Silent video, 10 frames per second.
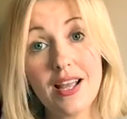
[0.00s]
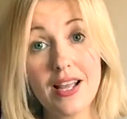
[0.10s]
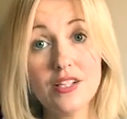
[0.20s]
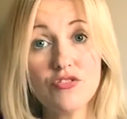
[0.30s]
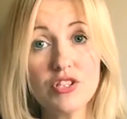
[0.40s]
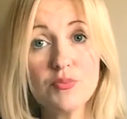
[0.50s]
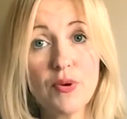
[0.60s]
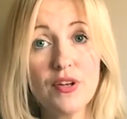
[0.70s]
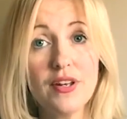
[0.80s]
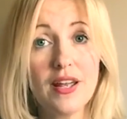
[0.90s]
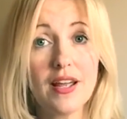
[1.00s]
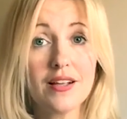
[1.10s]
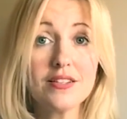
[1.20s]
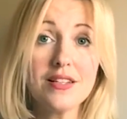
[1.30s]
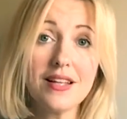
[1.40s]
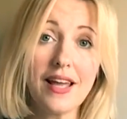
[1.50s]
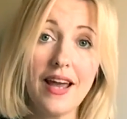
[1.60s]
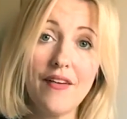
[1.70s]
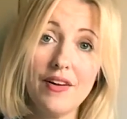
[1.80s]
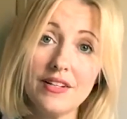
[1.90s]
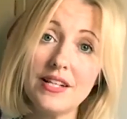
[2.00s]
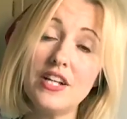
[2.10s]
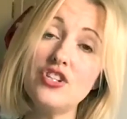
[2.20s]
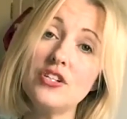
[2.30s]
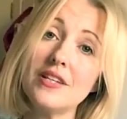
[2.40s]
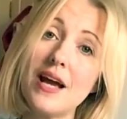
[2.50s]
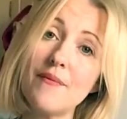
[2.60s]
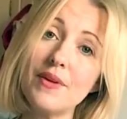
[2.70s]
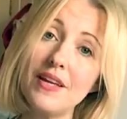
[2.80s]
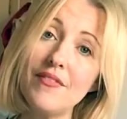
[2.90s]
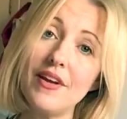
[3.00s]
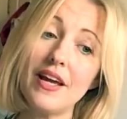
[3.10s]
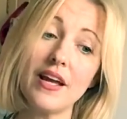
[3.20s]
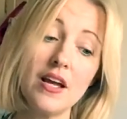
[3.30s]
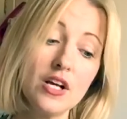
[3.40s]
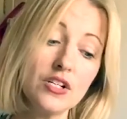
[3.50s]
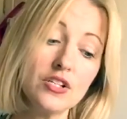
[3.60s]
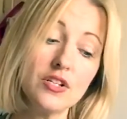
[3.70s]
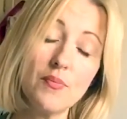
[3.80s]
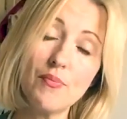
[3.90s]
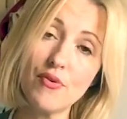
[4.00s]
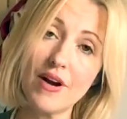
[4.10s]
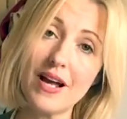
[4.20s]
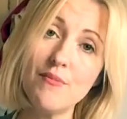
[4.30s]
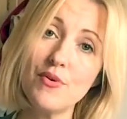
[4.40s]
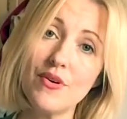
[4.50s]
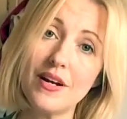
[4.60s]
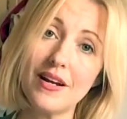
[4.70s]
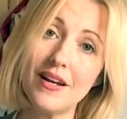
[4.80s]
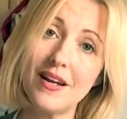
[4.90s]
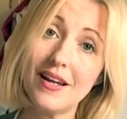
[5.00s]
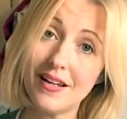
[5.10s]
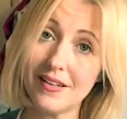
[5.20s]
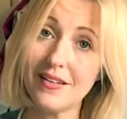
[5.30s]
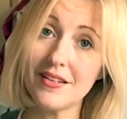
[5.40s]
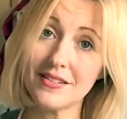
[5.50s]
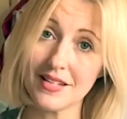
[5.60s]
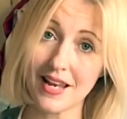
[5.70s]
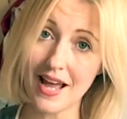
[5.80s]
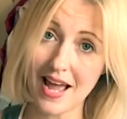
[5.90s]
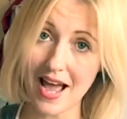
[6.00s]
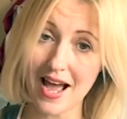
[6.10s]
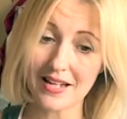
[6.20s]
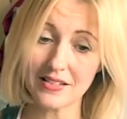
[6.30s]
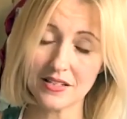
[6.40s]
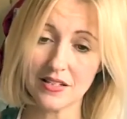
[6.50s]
is responding to the care and attention that I'm giving to the primary illness that I had.